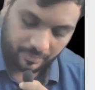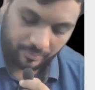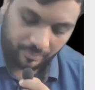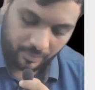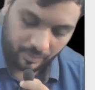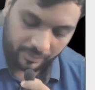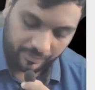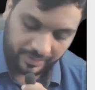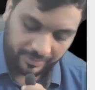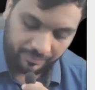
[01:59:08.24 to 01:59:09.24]
Both
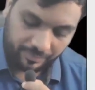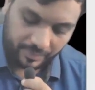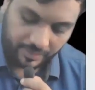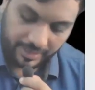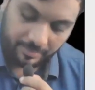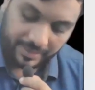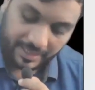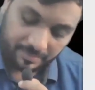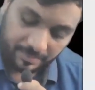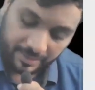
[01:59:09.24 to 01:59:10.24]
of them can be
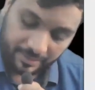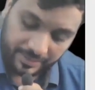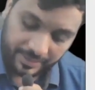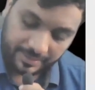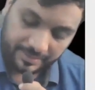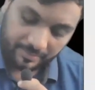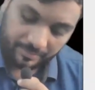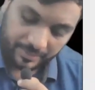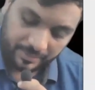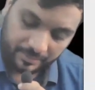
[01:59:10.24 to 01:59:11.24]
explained with an example.